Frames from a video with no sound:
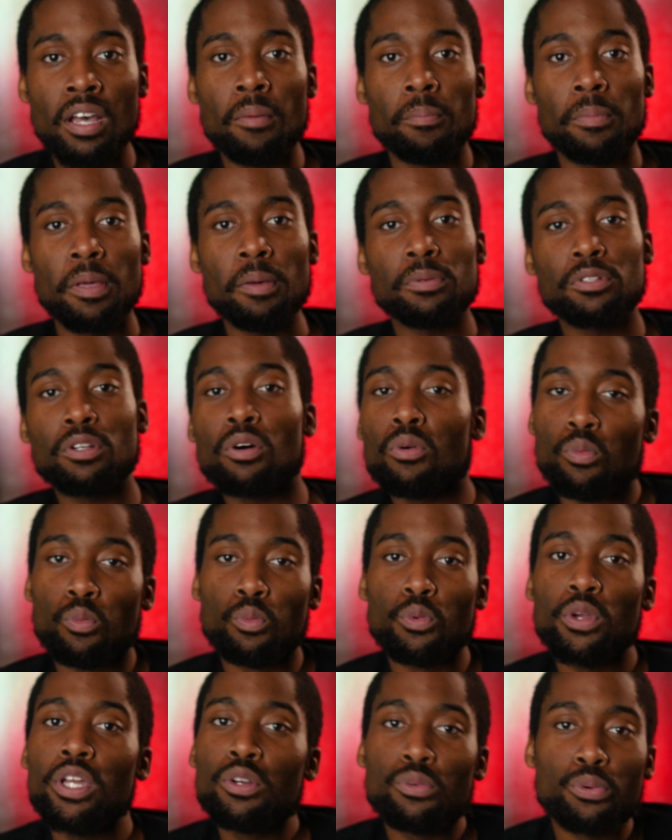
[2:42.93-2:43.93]
People don't
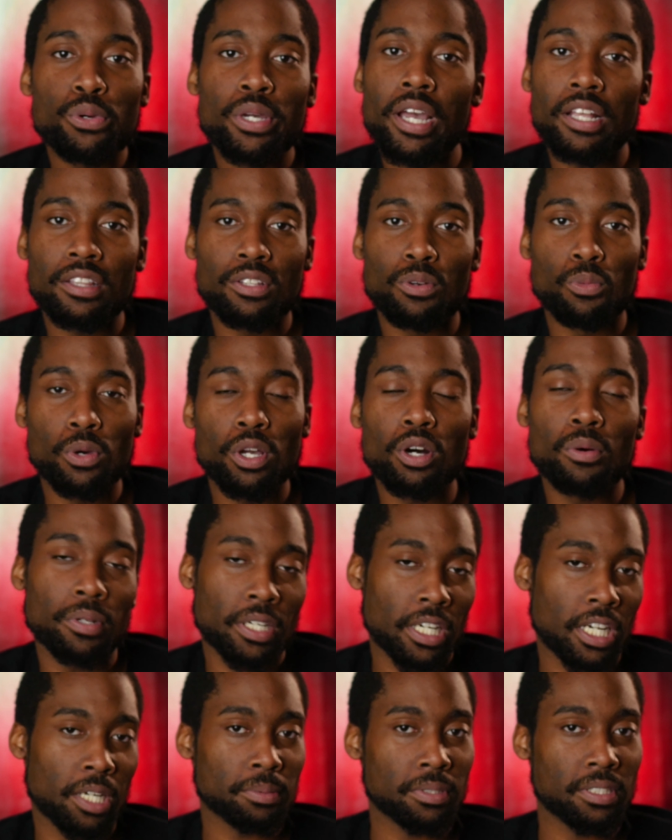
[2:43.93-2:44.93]
recreate the wheel when
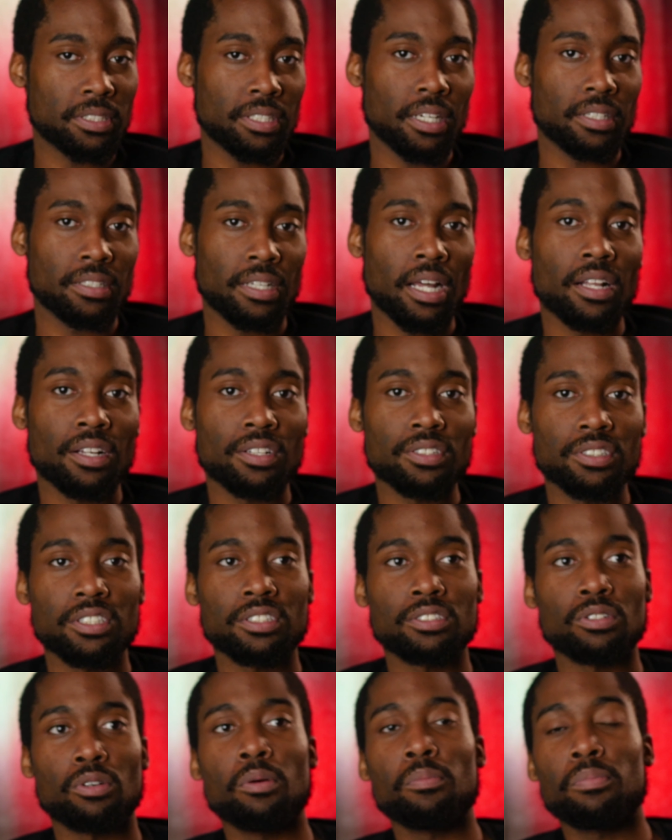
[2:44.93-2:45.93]
it comes to technology.
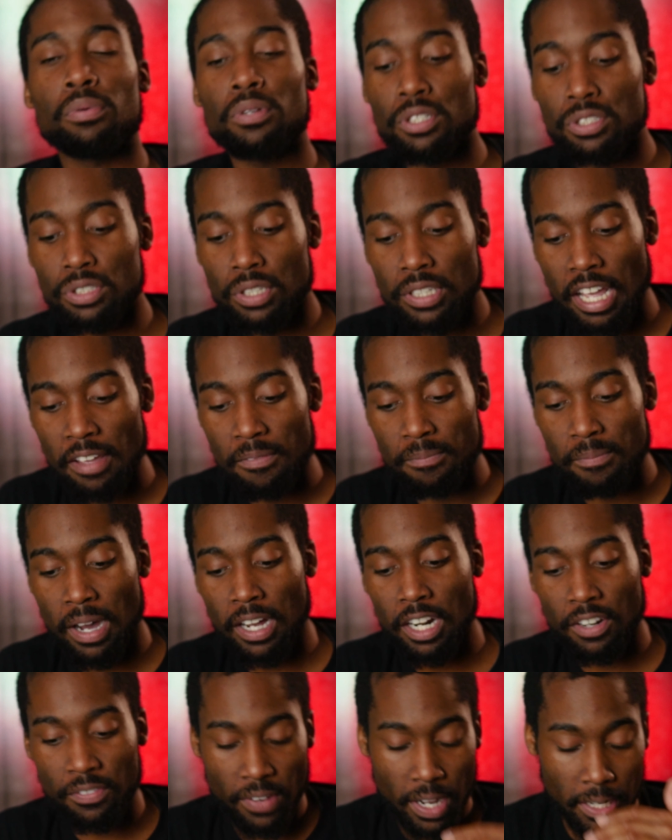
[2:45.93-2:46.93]
So I'm pretty sure they
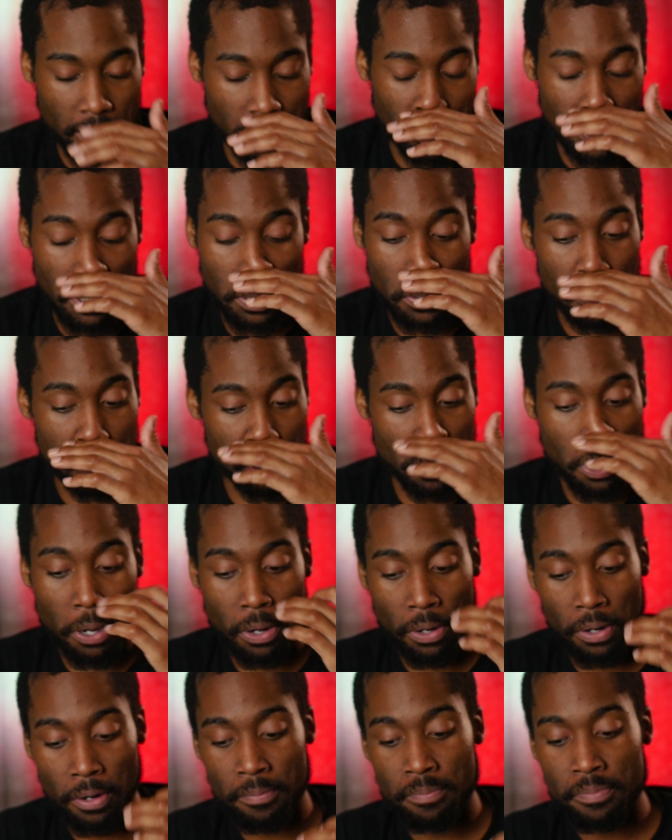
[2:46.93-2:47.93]
modified the
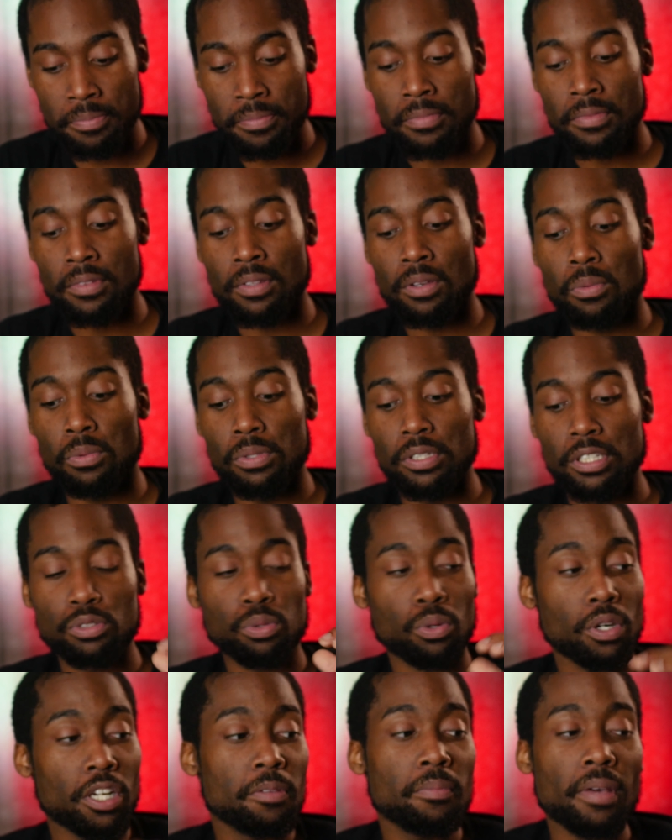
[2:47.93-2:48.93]
Eos-R with the
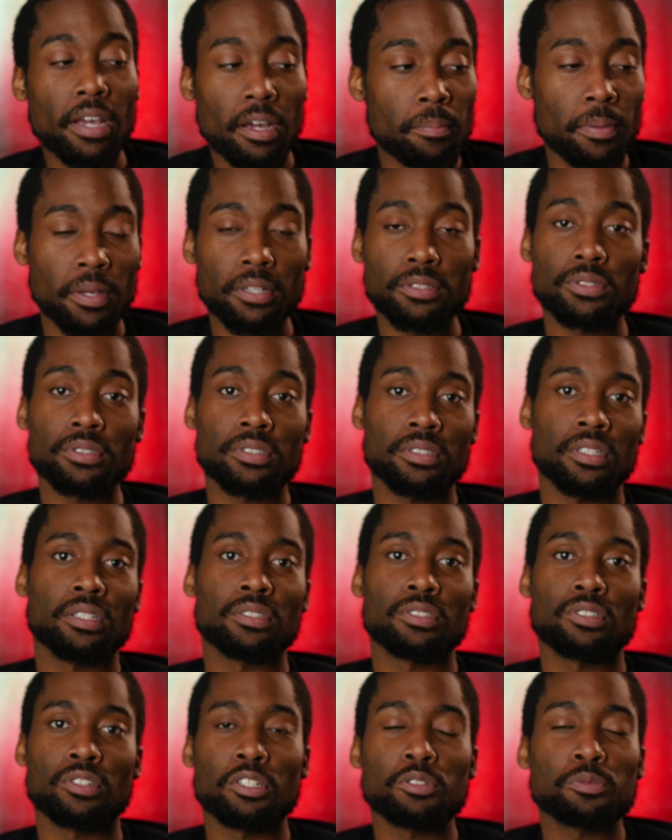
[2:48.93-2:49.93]
20 megapixel
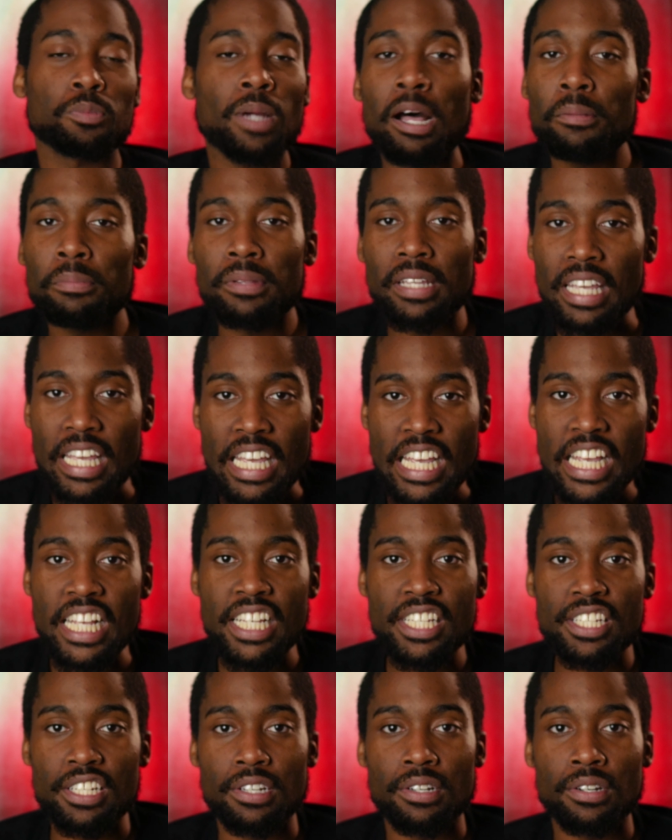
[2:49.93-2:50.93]
sensor. It was probably
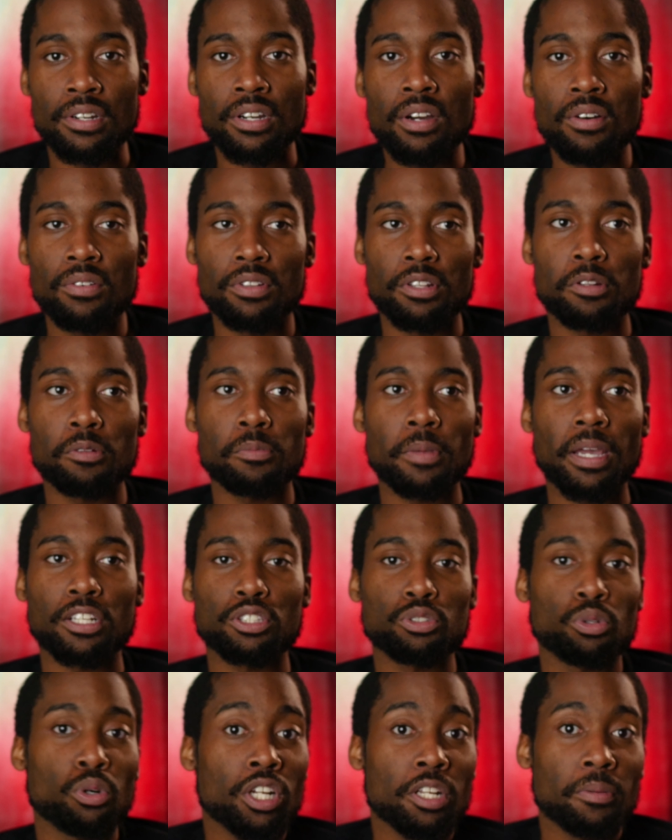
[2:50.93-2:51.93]
easier for them to make a
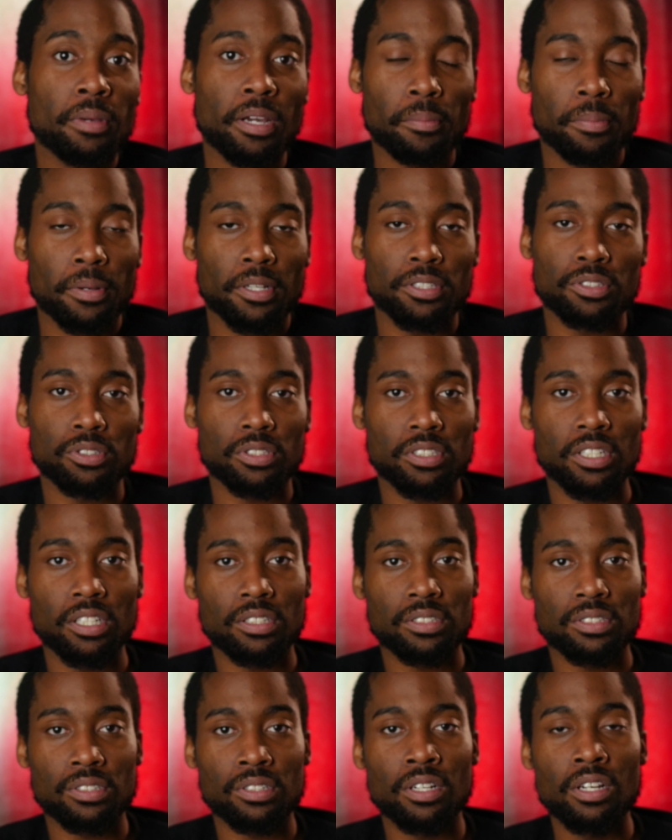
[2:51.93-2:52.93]
20 megapixel
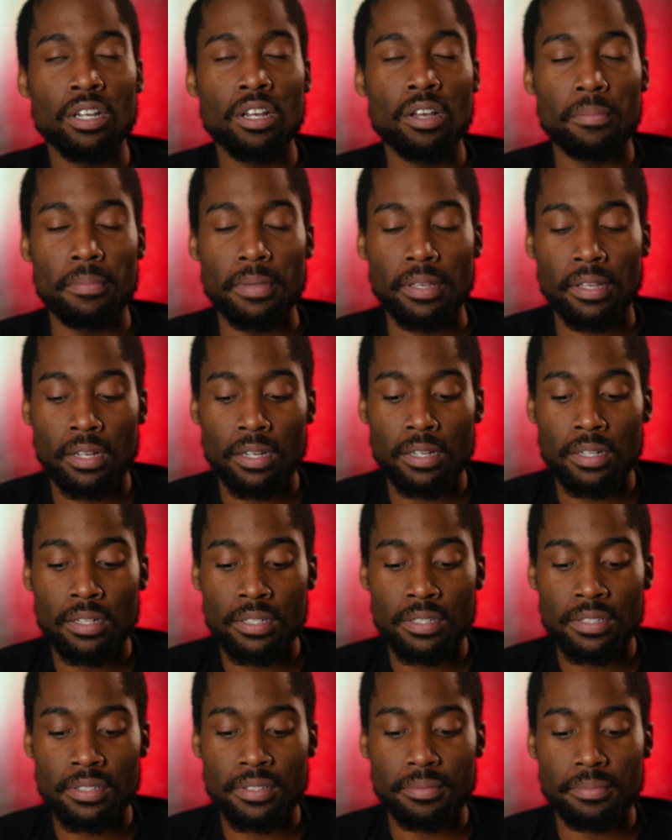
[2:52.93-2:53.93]
sensor
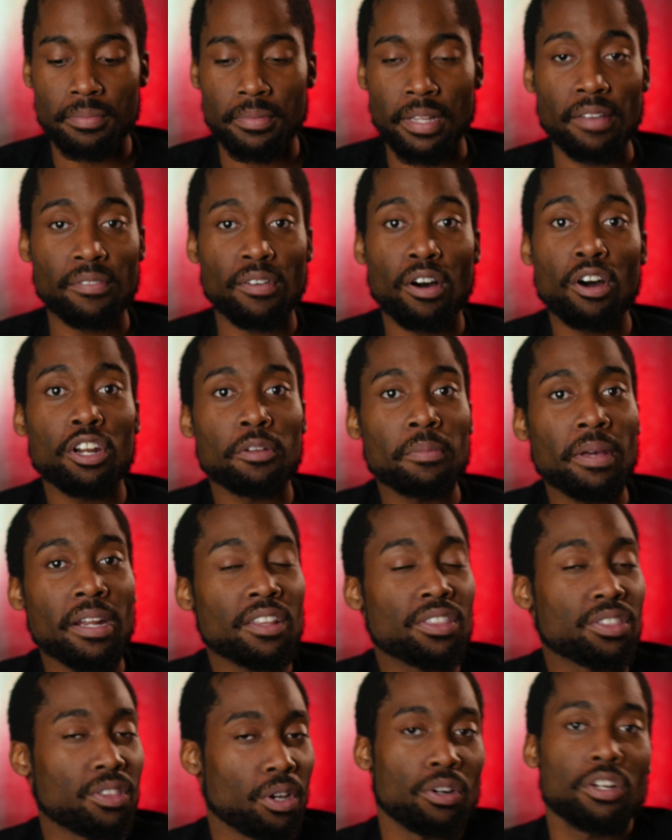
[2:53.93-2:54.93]
because they've already made a
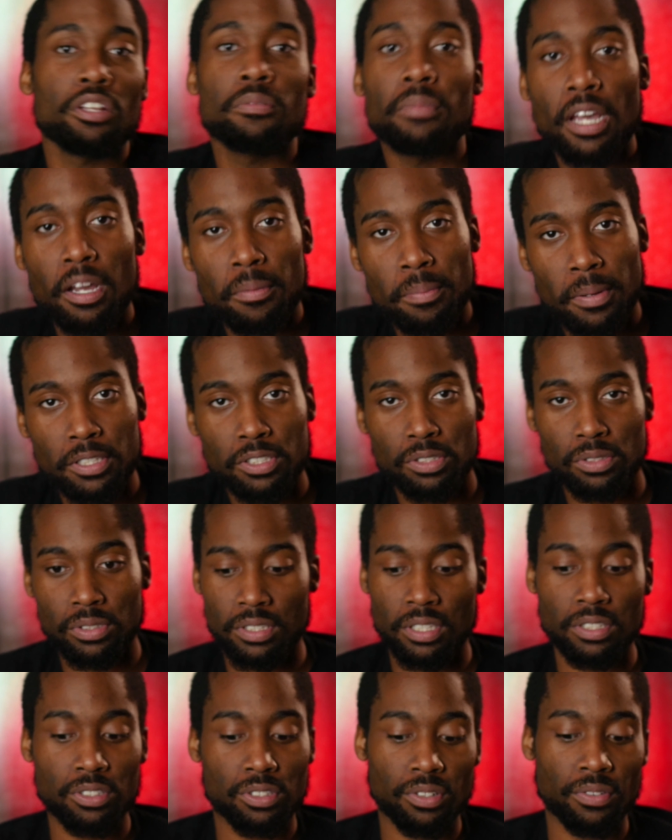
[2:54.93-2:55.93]
30 megapixel
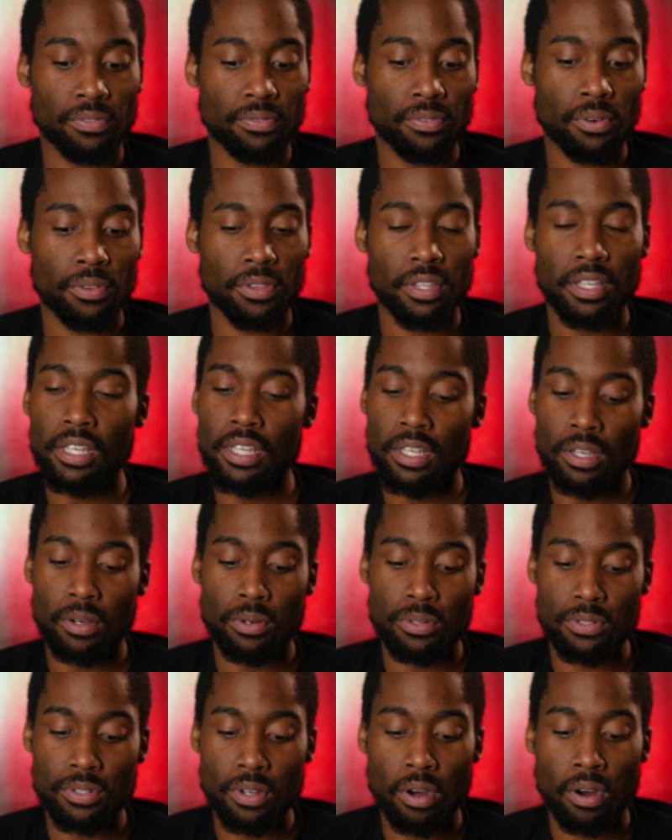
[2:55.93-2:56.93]
sensor for the
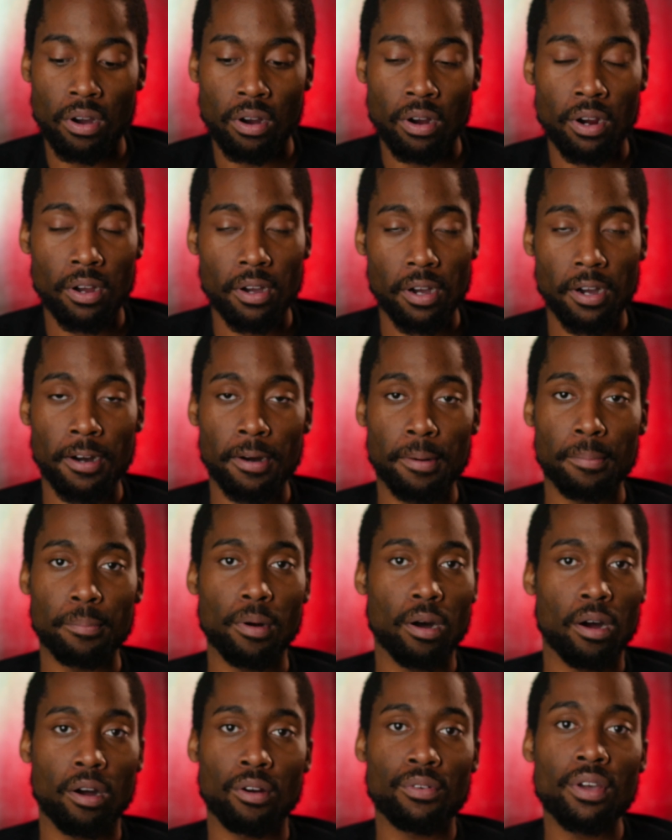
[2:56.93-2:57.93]
Eos-R
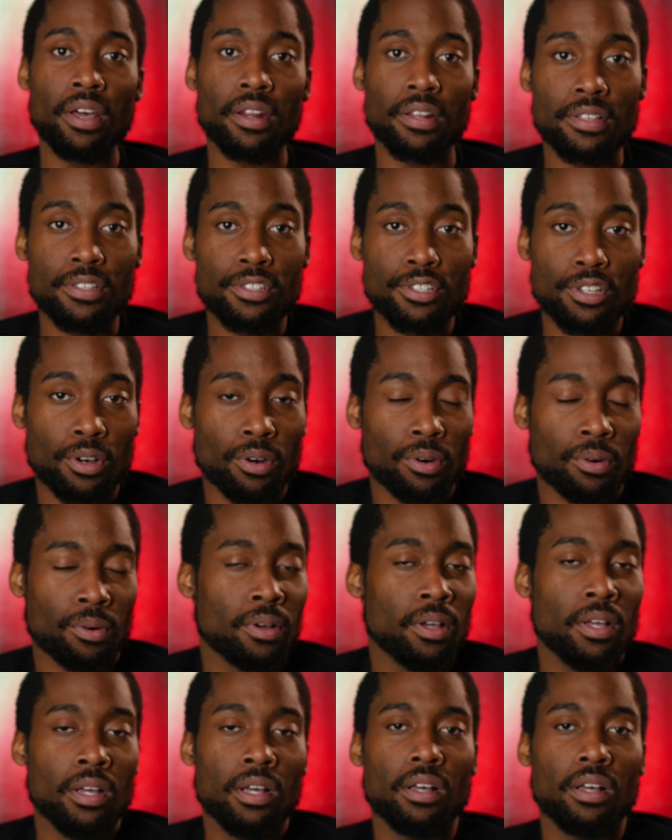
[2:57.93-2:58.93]
already. So
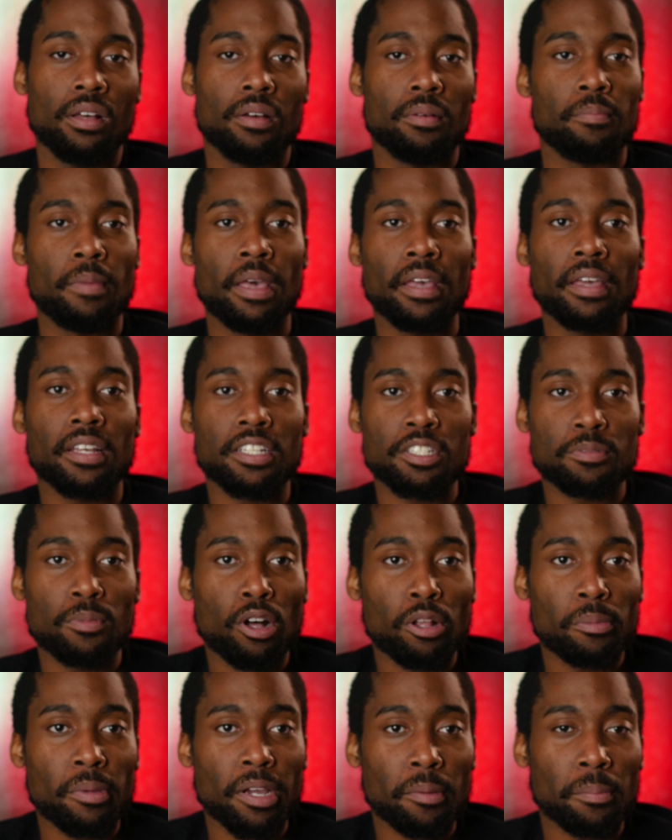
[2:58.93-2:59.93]
making a
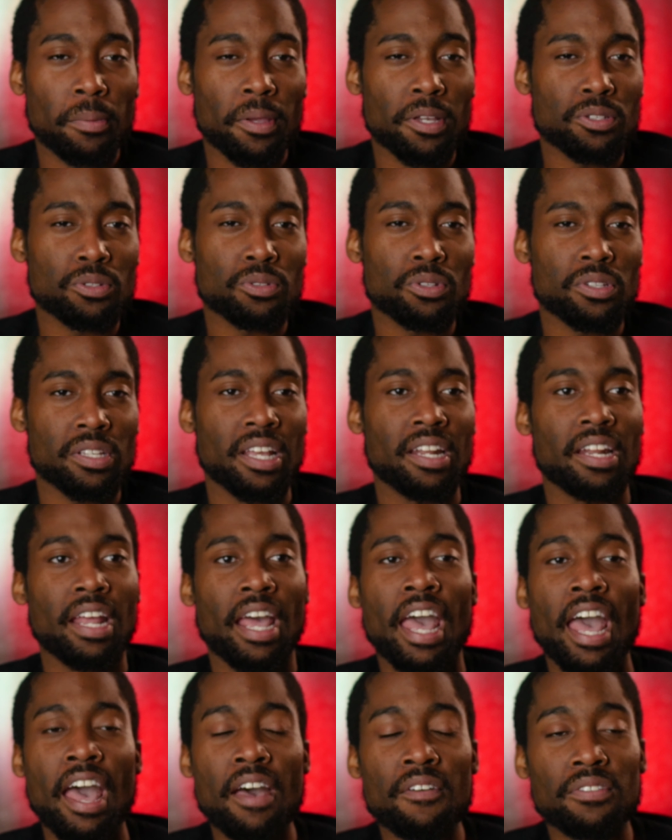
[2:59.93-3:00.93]
smaller megapixels and
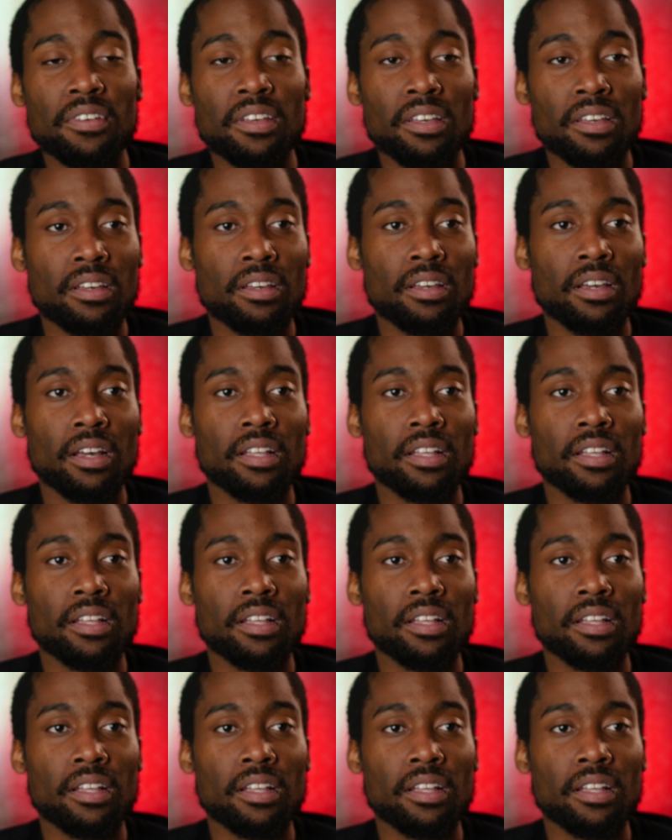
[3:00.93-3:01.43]
having